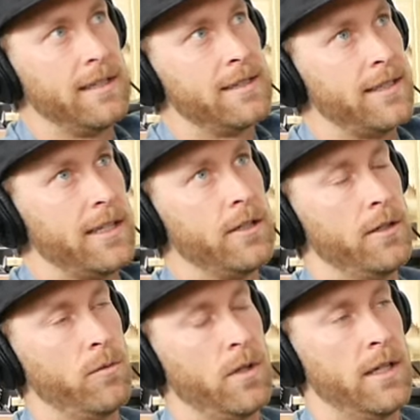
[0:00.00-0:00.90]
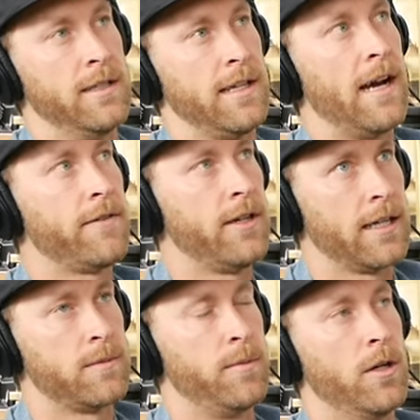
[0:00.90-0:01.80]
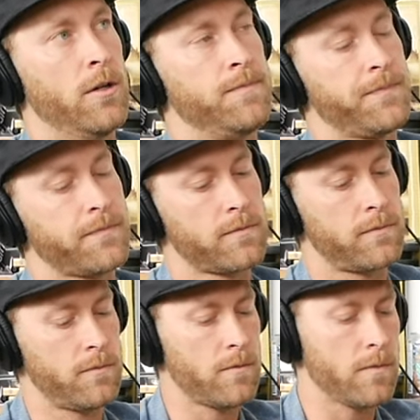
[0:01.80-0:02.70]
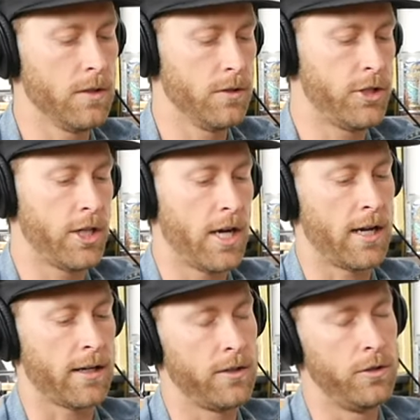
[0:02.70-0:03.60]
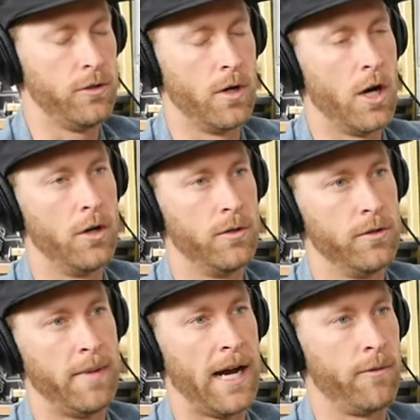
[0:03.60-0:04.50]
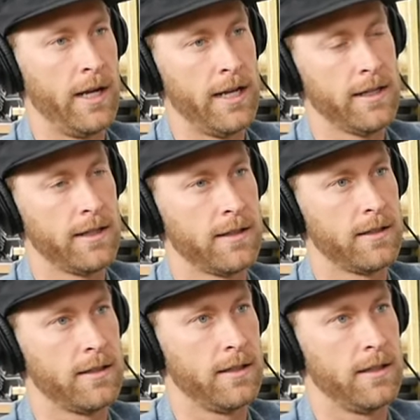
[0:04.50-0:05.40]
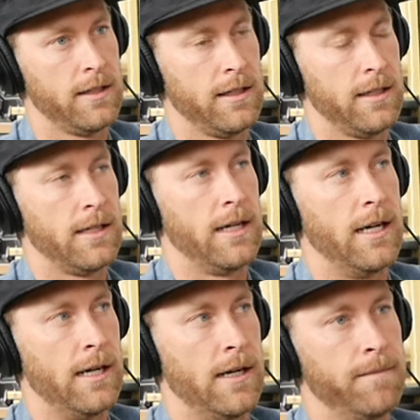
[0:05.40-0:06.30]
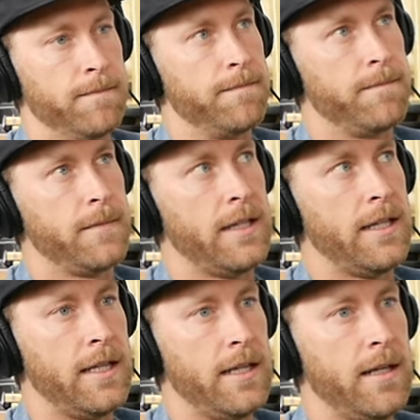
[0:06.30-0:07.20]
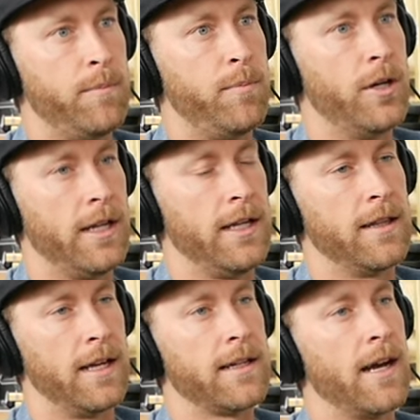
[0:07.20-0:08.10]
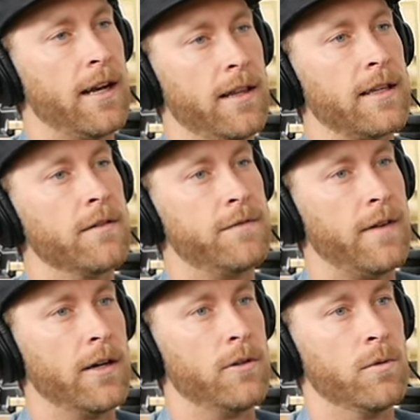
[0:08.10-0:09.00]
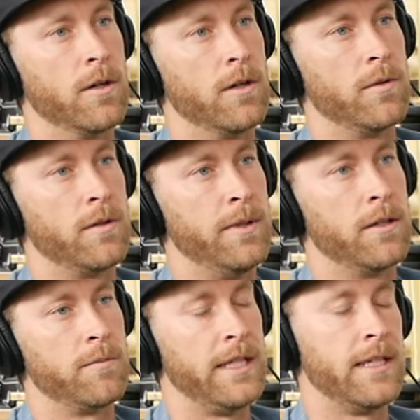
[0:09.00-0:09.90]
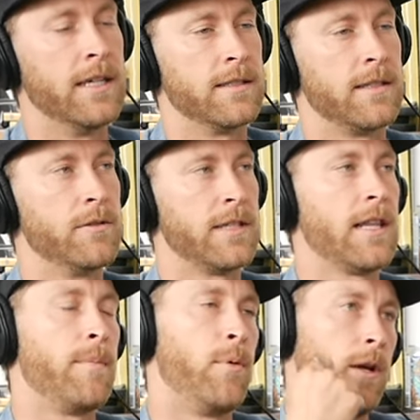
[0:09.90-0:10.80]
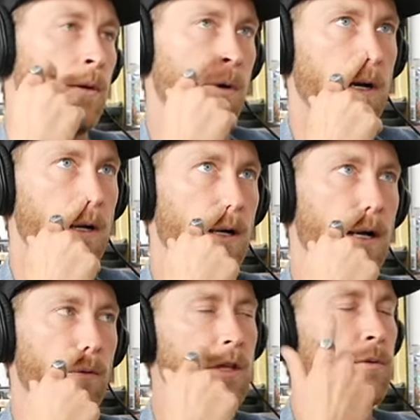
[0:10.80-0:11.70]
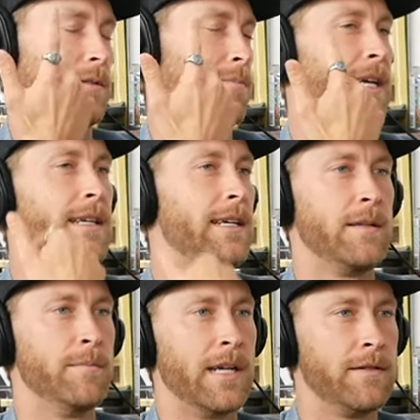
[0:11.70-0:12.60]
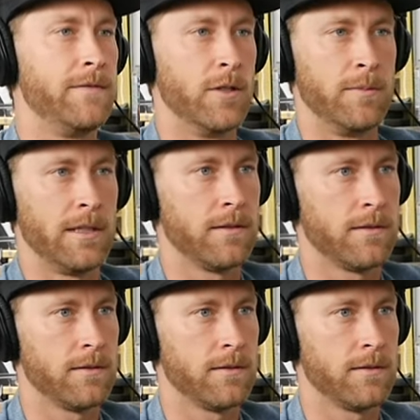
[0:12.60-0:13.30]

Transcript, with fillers: sealed it was after Expo, Chuck, who owned BuyWake, um, he put in like kind of like the final word with Bill, because it was at that point where I really wasn't making any money filming